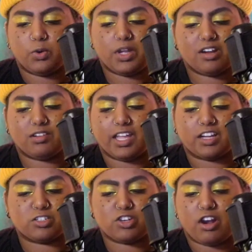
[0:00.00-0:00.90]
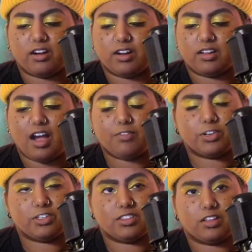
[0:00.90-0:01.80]
Queer like a chart
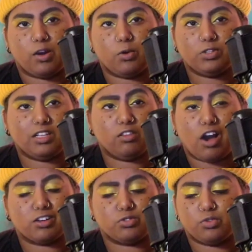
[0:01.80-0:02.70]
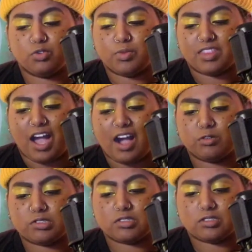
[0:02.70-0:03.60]
uncovered in the only locked room in the
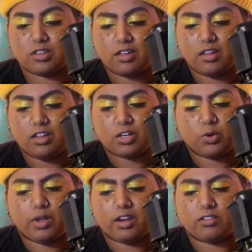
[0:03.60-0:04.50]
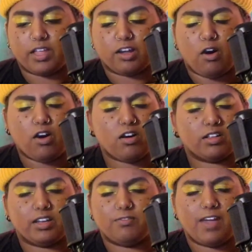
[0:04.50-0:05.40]
house. Queer like
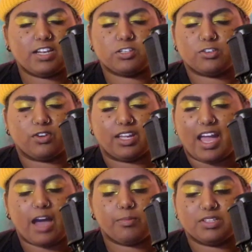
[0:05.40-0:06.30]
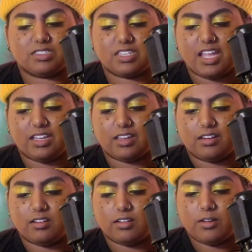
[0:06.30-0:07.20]
all adventuring happens
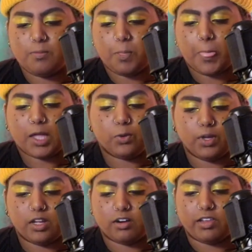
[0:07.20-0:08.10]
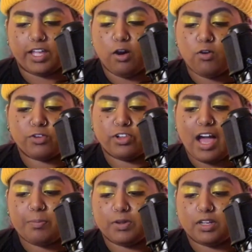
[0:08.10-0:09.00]
naked. Queer like
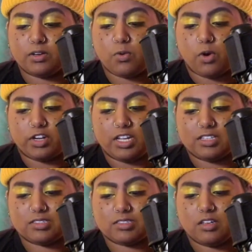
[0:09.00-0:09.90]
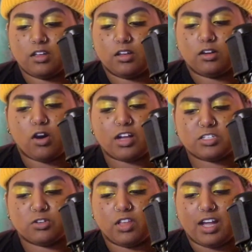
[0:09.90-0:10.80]
overlapping coordinates,
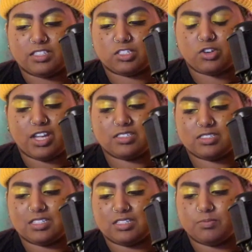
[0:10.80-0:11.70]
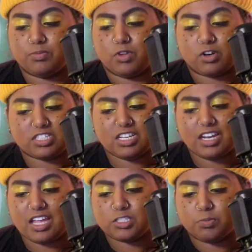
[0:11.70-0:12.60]
contour lines traced in your
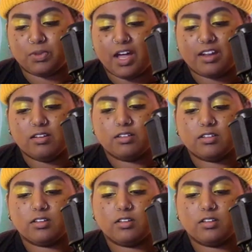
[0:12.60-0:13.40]
teenage blood.